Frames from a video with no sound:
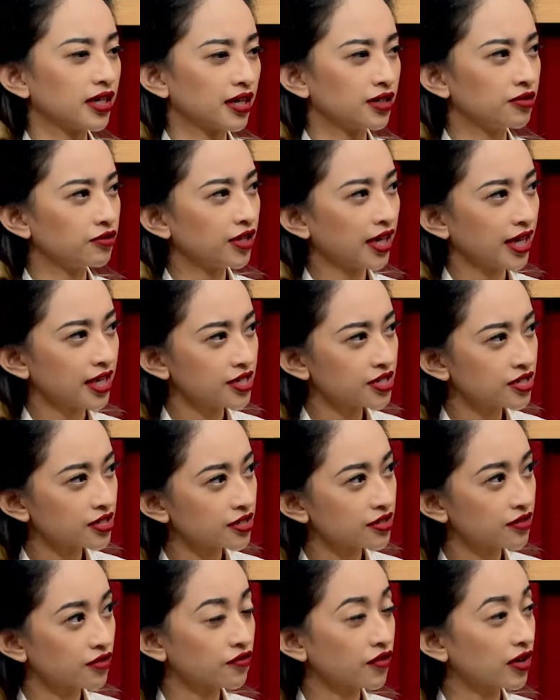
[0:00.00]

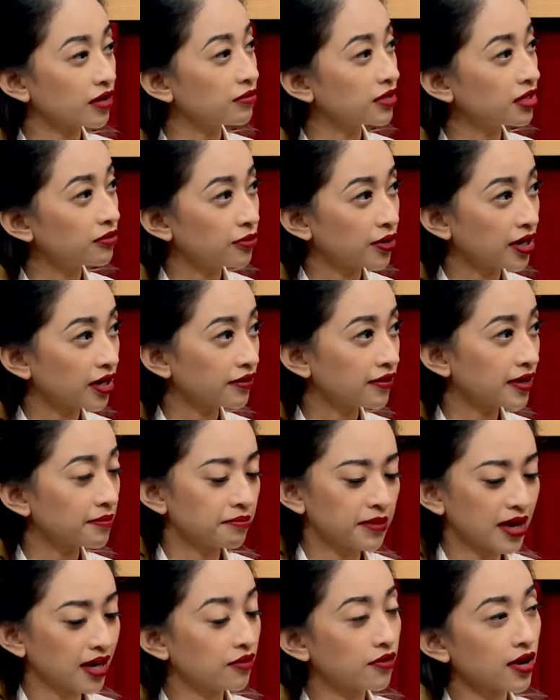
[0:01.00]
education or family
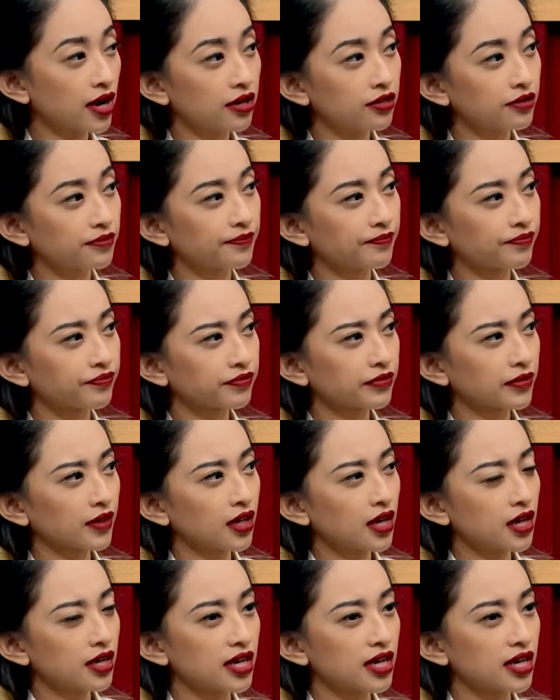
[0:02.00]
background. Yeah.